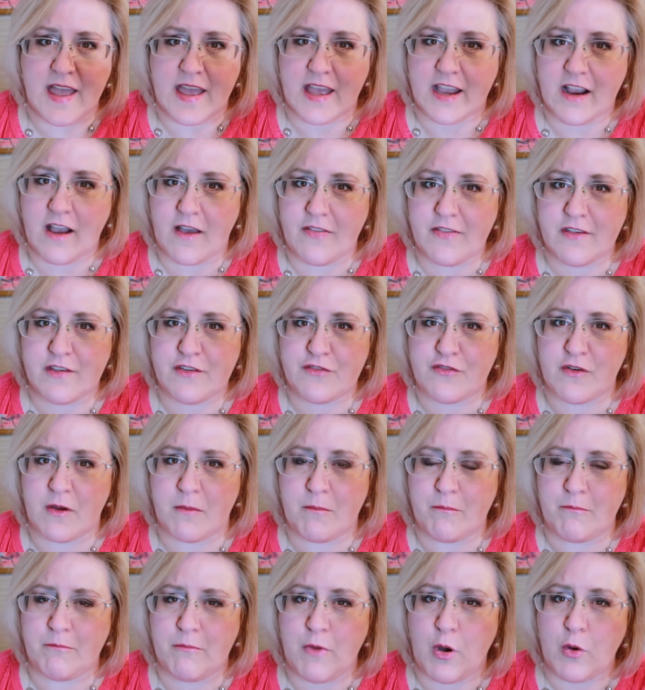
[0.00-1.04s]
I got this
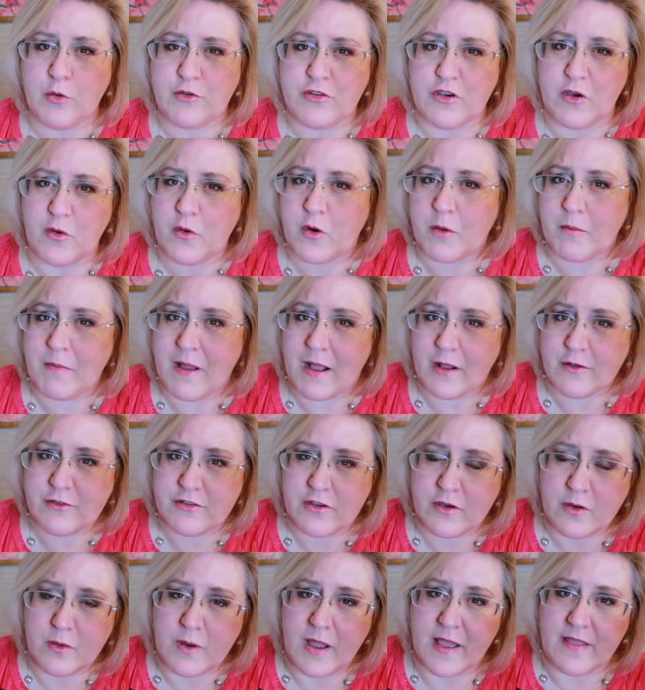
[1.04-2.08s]
from Moto or
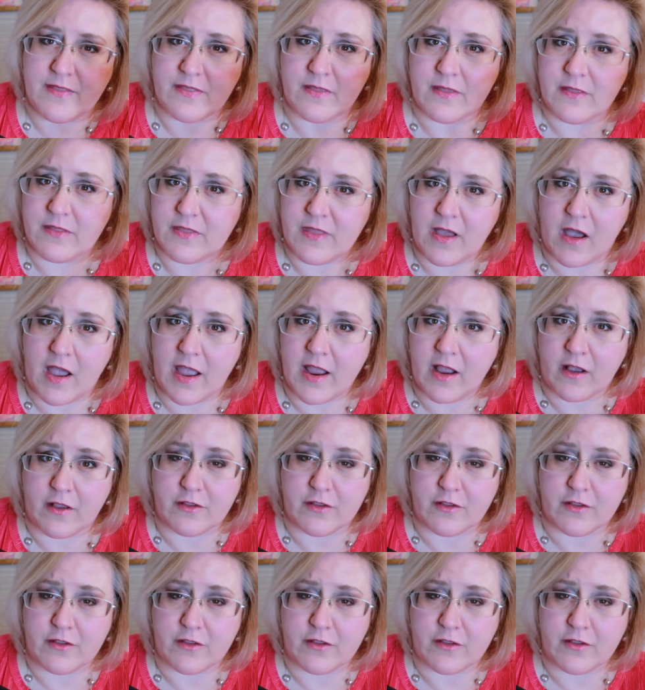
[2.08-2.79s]
Mautto, and I